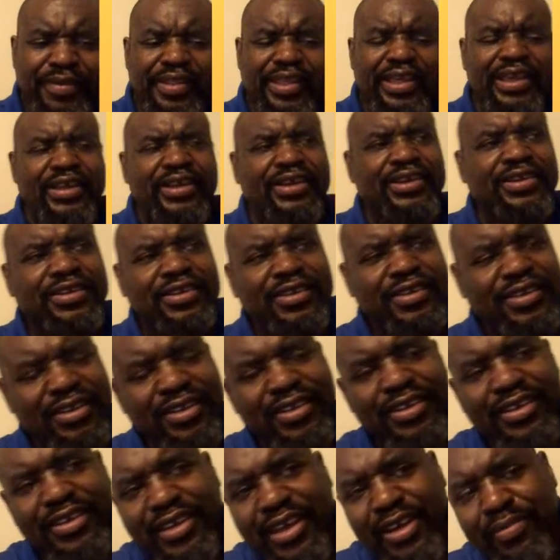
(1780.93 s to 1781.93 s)
And
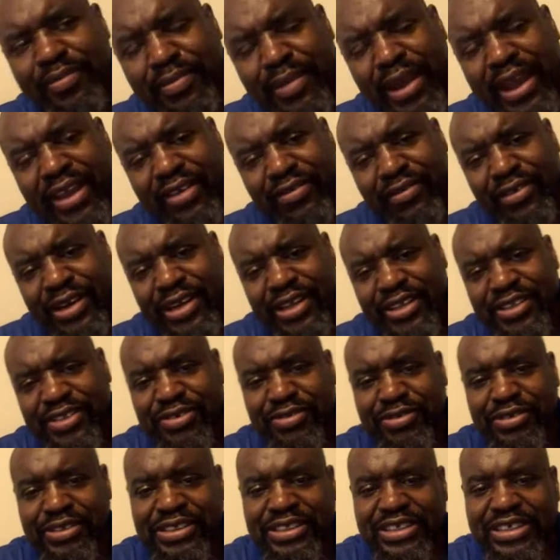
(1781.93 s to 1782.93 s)
and Mike went
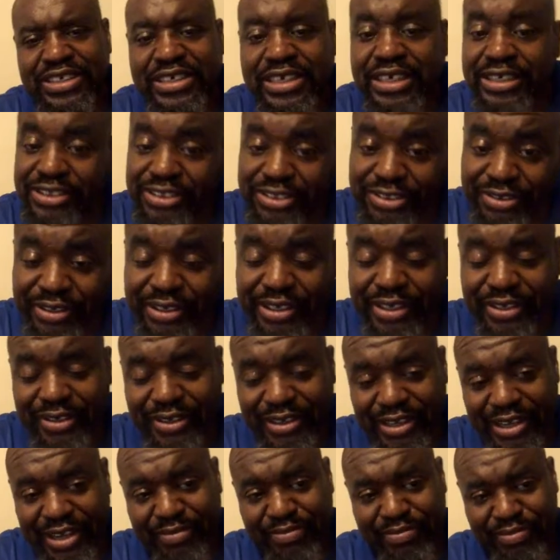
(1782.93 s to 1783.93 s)
into his country
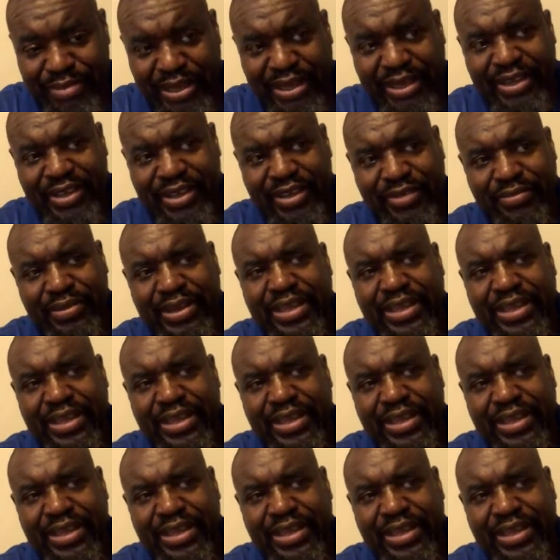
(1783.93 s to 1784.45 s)
and beat him,